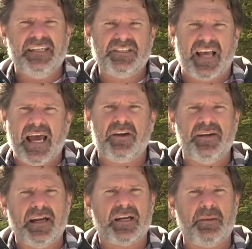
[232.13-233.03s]
and desire
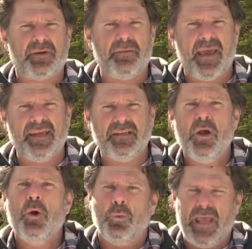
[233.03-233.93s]
in our come command,
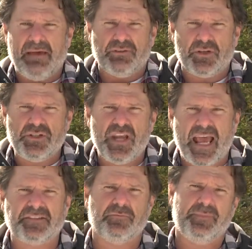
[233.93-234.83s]
we have a good
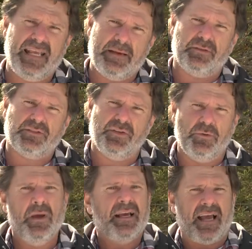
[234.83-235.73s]
chance of being able to